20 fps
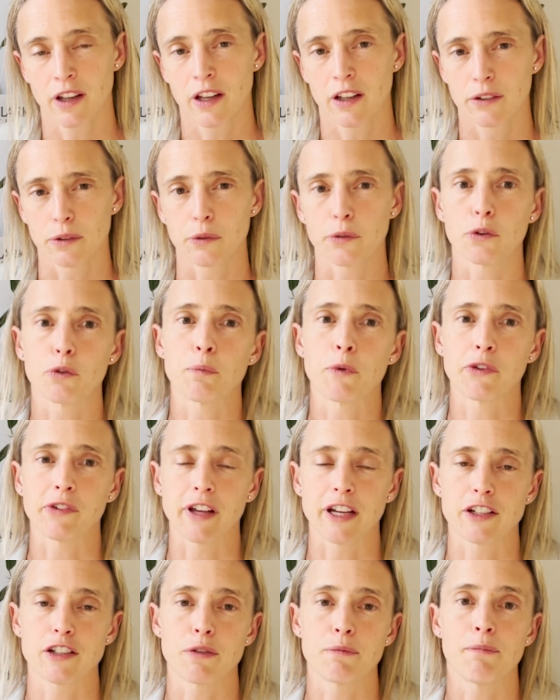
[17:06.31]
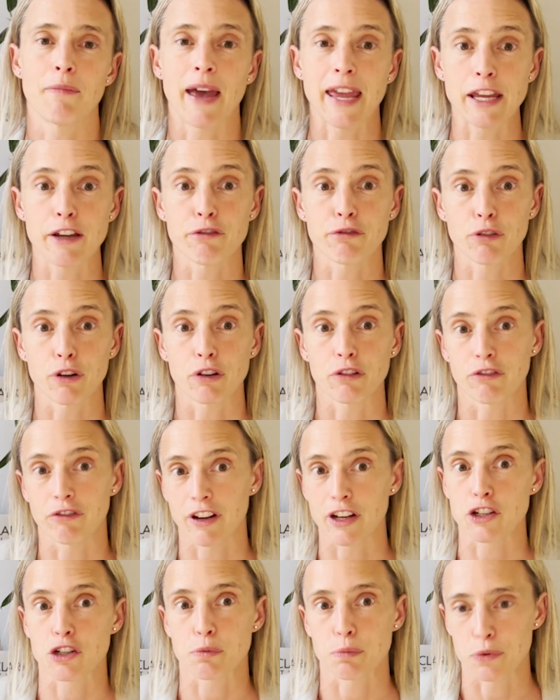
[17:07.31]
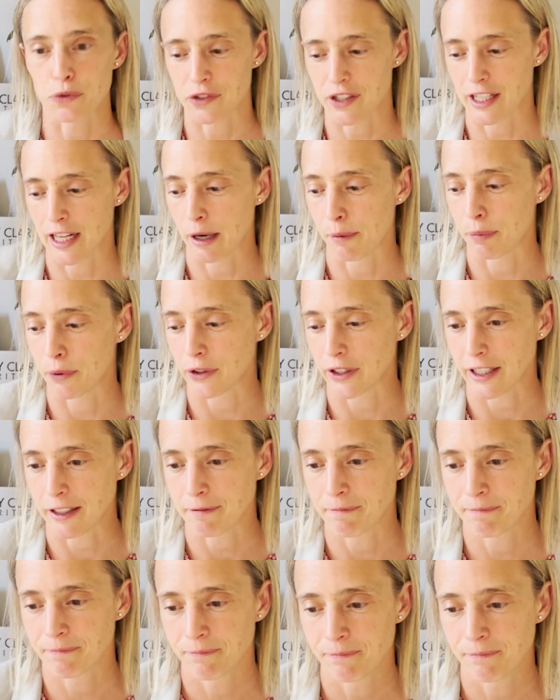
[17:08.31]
So it's almost like to make fruit and vegetables in our body.